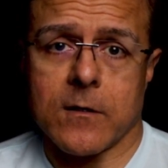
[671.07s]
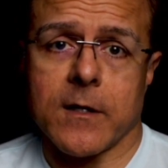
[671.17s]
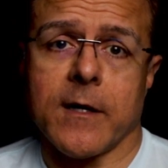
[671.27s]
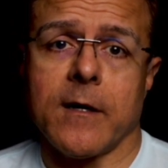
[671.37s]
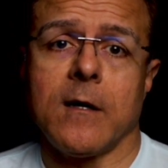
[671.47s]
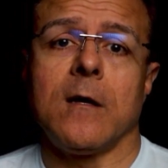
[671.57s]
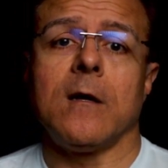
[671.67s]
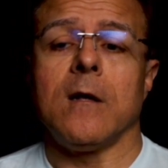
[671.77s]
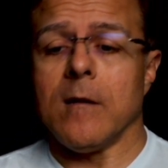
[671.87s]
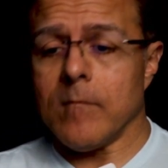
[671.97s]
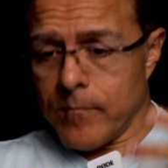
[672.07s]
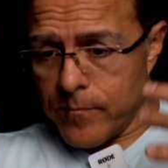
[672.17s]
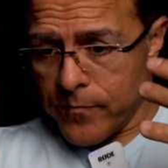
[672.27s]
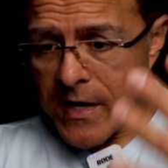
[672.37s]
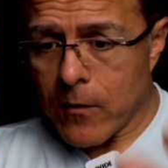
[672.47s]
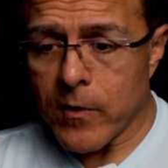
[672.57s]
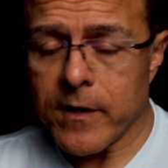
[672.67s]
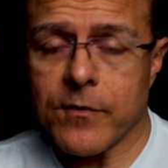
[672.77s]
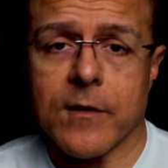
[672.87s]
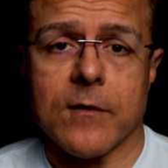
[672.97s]
Okay. That
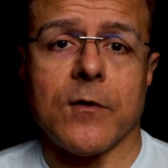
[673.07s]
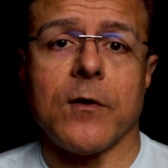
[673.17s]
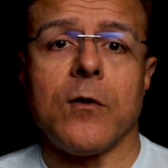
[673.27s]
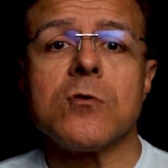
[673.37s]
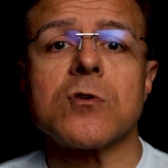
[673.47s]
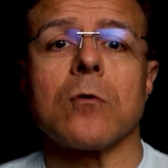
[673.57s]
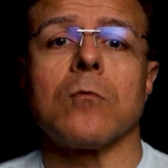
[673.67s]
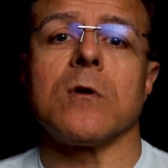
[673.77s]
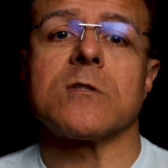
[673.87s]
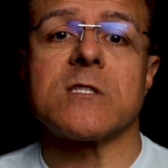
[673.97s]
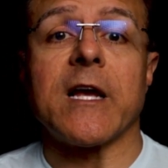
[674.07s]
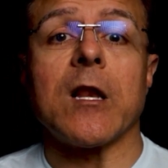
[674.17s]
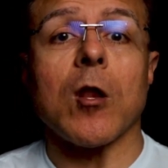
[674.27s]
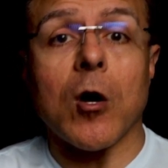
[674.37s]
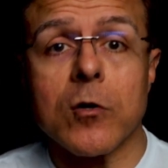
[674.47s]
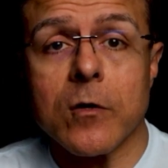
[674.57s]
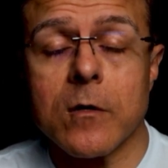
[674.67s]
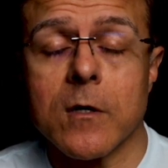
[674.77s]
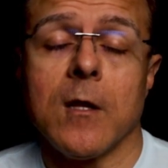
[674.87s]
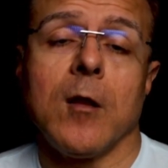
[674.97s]
way the user will stay longer,